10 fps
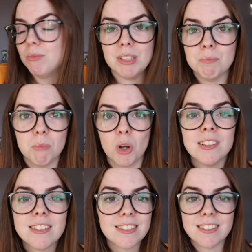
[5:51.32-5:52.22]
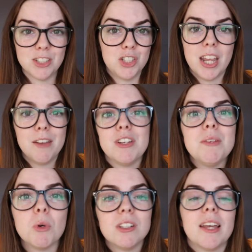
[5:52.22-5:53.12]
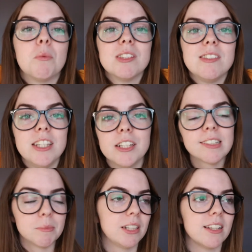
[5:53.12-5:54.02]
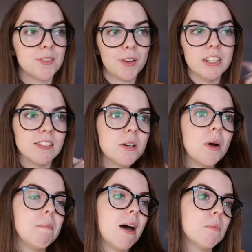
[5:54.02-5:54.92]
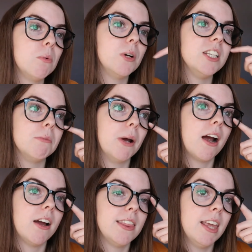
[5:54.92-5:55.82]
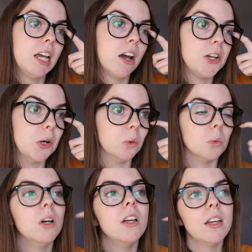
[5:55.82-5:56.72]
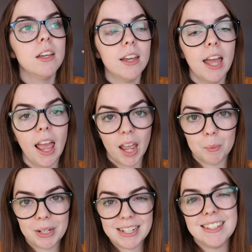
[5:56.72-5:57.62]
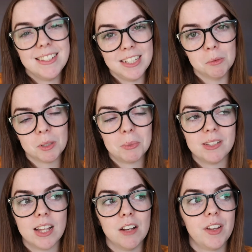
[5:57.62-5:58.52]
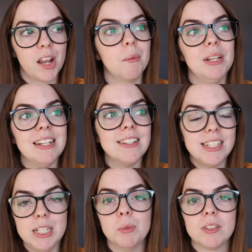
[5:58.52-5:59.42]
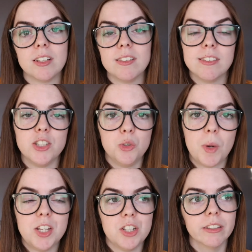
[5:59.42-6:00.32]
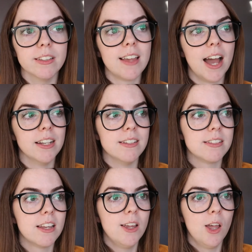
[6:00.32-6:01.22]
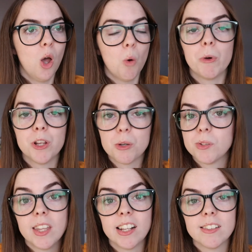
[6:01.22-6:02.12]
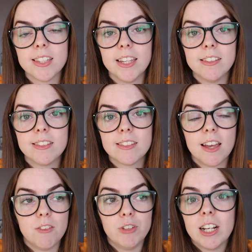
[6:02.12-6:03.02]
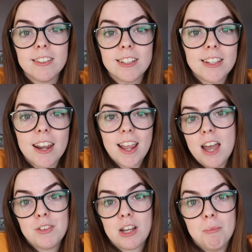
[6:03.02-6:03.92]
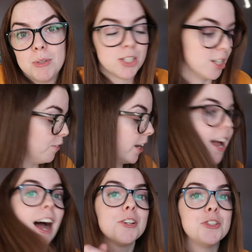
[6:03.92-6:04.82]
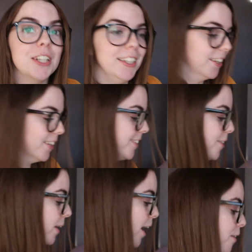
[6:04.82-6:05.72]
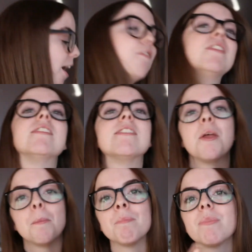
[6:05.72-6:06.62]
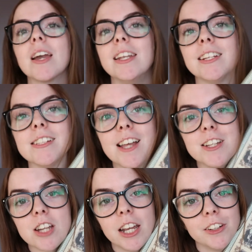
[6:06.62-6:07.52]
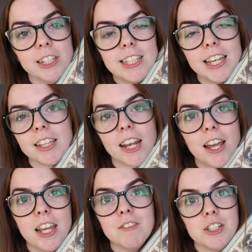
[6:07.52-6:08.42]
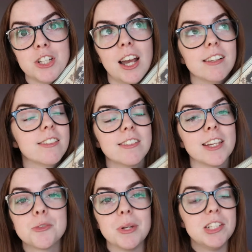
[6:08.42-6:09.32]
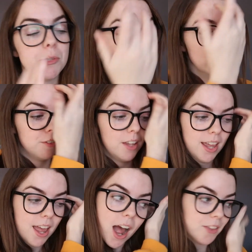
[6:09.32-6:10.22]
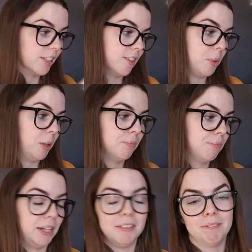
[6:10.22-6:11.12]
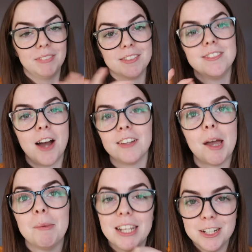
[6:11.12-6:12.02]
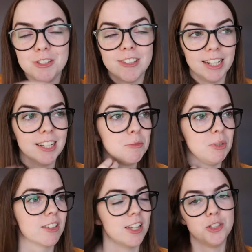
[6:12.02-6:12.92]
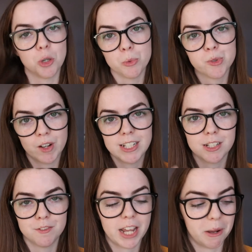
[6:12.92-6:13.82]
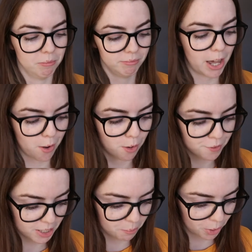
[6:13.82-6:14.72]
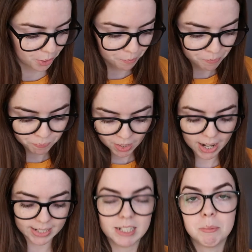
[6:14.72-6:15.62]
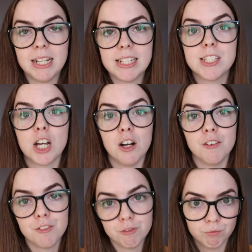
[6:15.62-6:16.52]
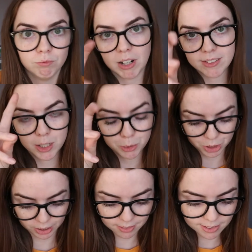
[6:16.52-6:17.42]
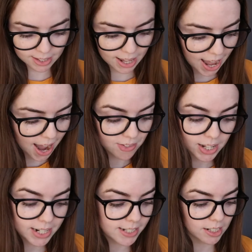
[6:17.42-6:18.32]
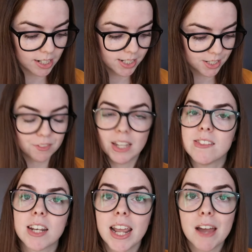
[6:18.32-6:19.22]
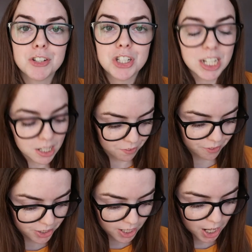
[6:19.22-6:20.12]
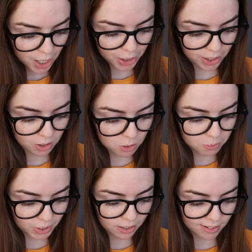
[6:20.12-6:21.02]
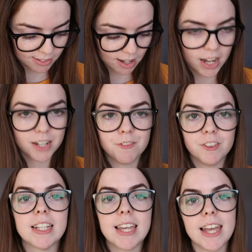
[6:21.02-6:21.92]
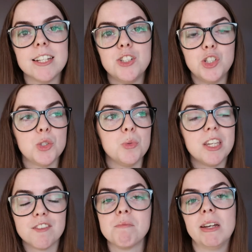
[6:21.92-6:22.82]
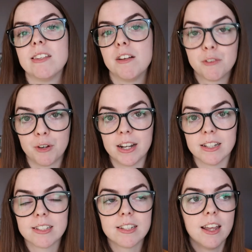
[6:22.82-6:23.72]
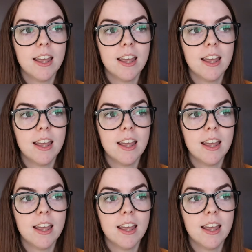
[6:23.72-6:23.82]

months, once a year or something, that's fine. So I'm at a point where I think I know how I need to deal with myself and how I need to deal with certain situations. And one of those things is realizing have accomplished stuff. And I actually, so like, I have this little diary thing that I have literally had since like 2012, and there's about like, there's not that many entries in it because I don't write stuff down that often, but I did my list of resolutions and then I did a list of things that I have achieved, you know, because I forget to give myself credit,